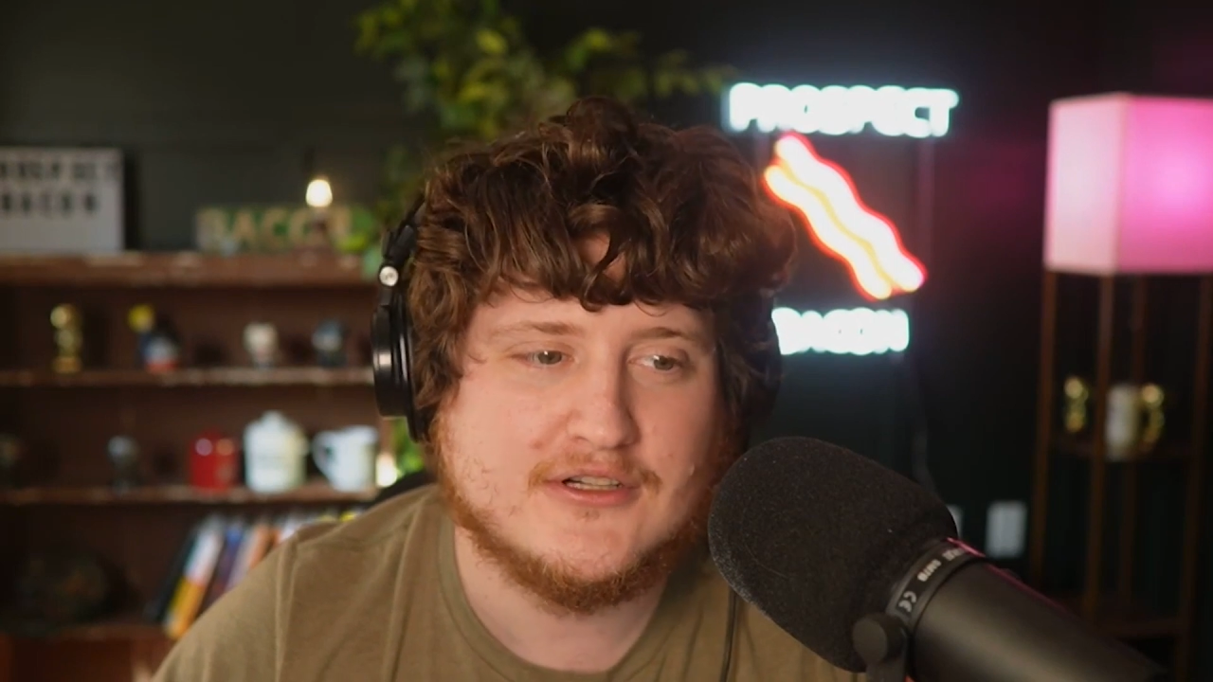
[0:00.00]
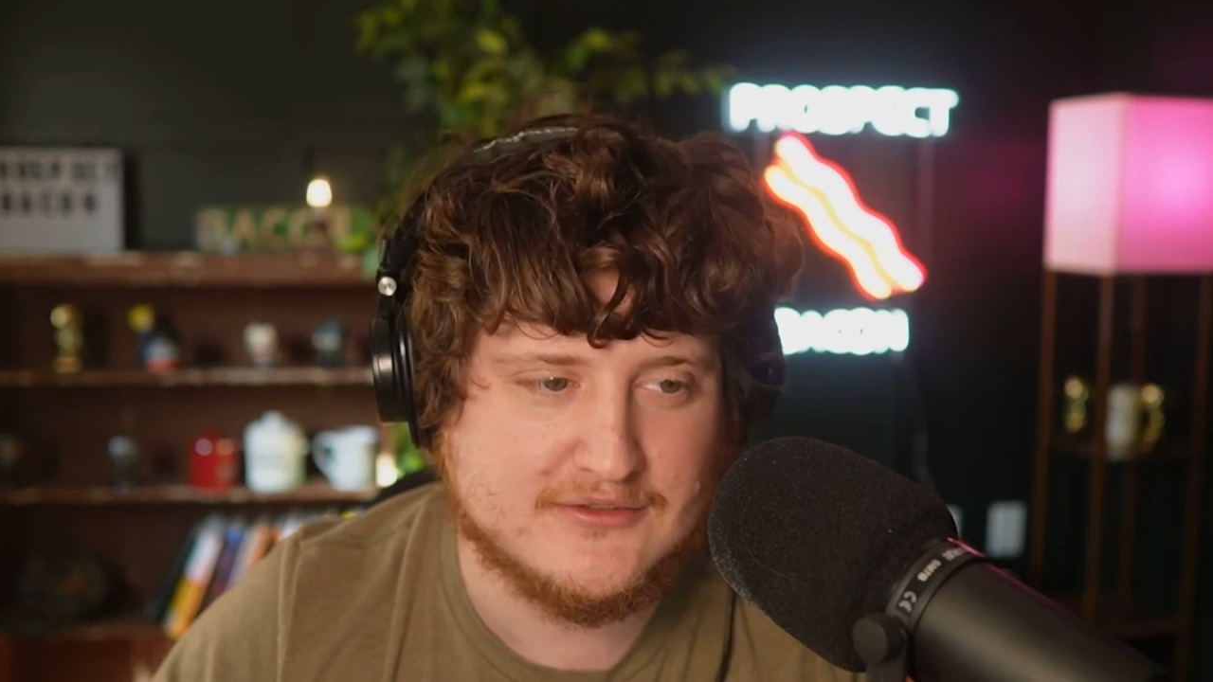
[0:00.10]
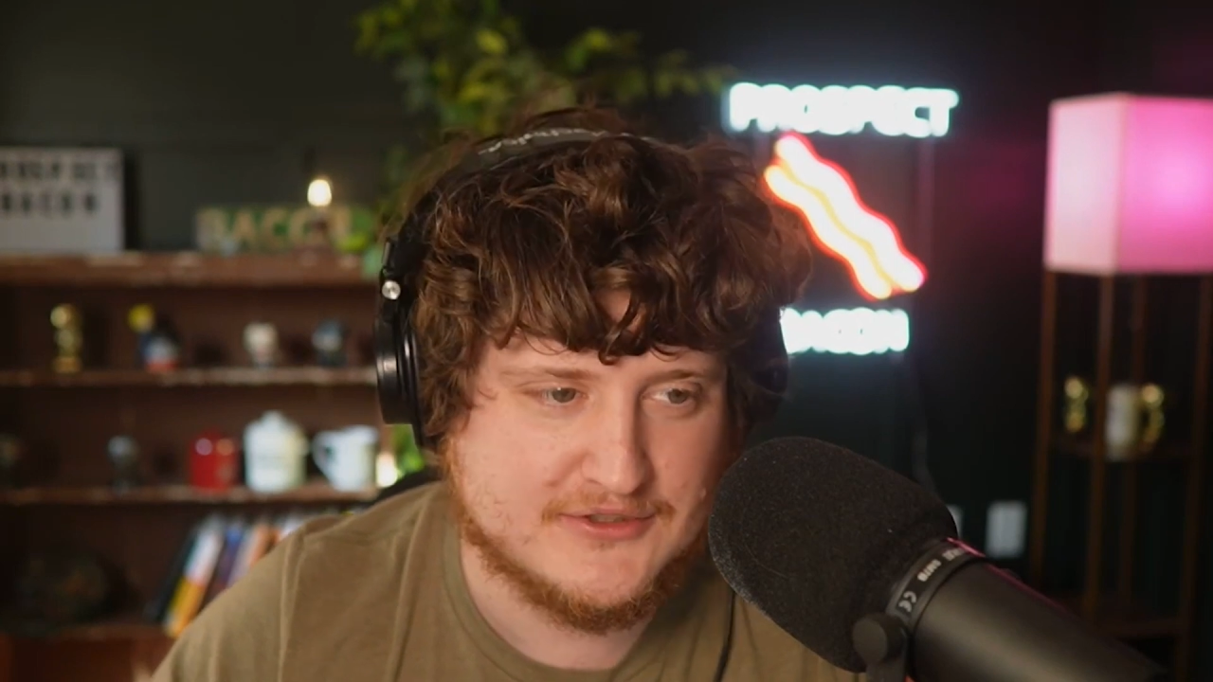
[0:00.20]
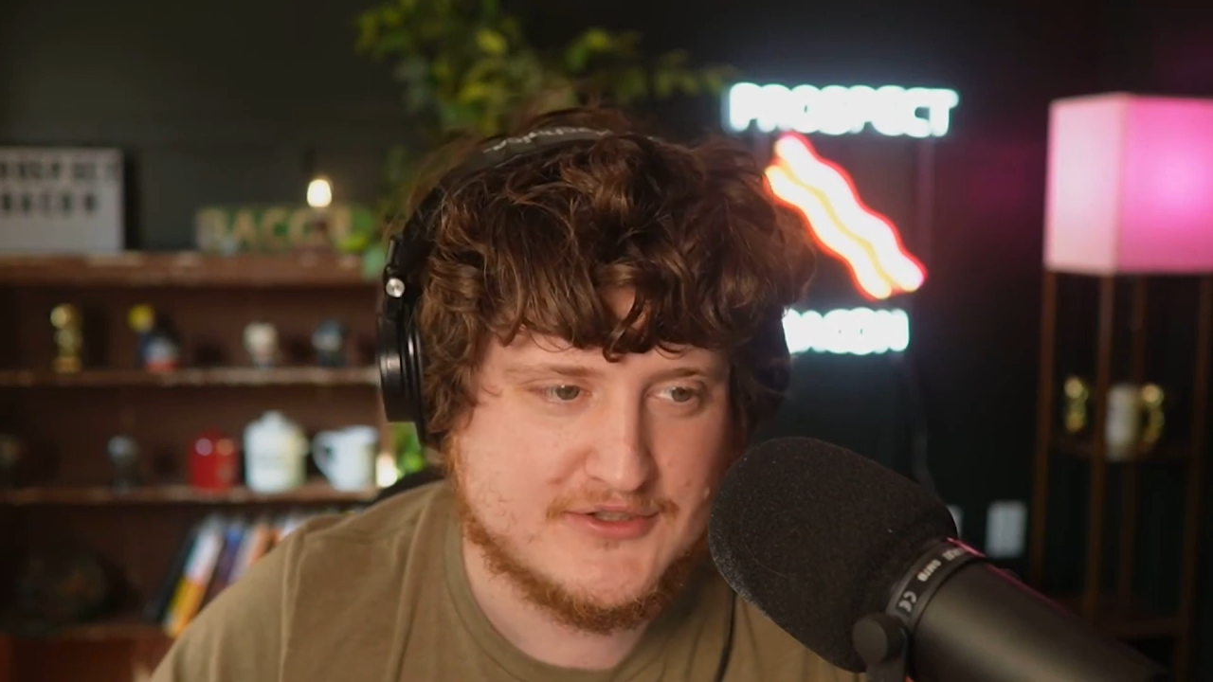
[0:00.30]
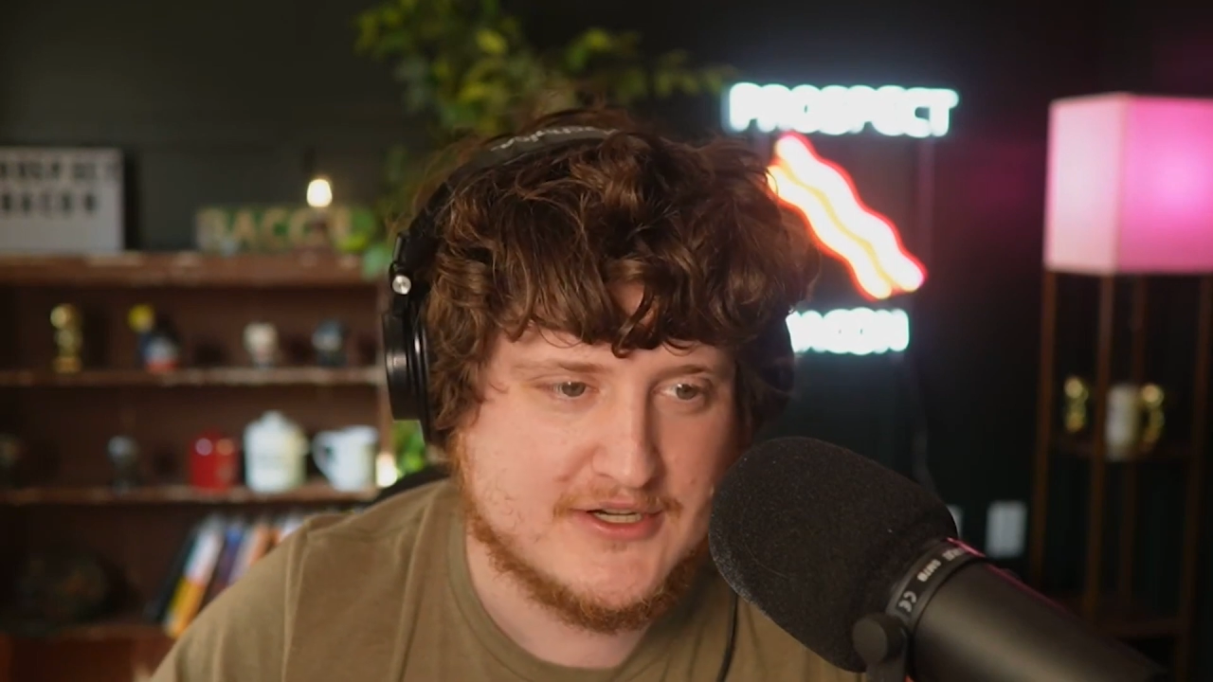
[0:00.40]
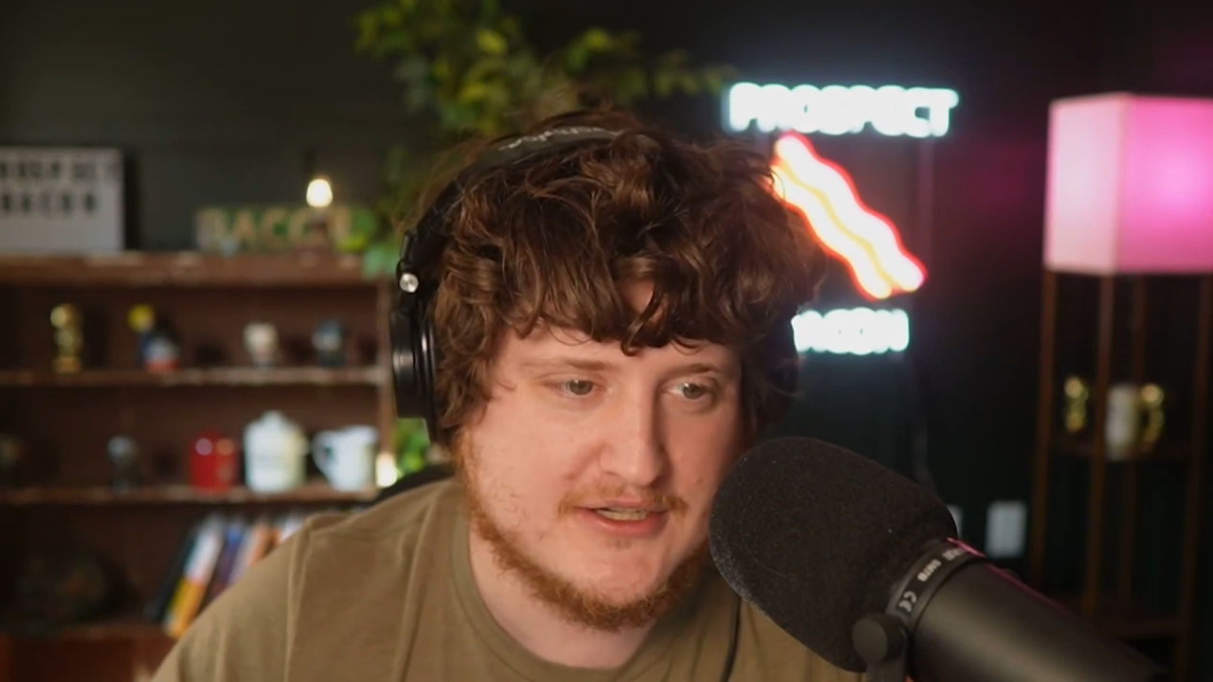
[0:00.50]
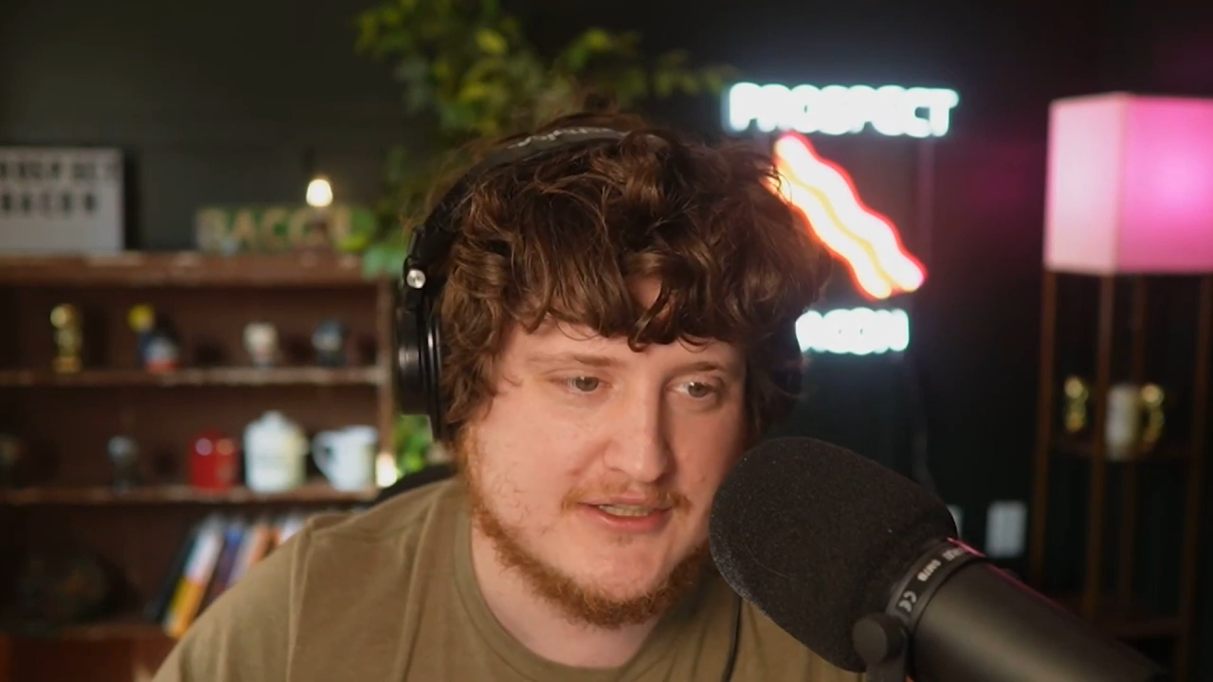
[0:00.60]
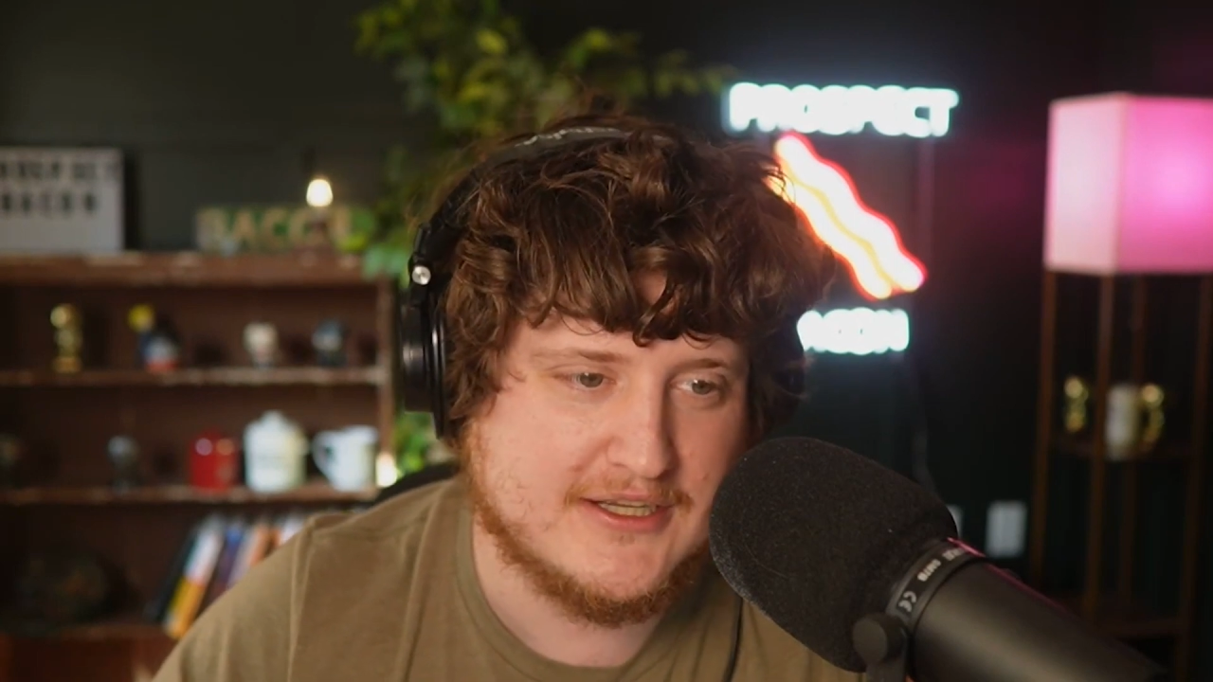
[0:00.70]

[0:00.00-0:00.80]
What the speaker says: of your target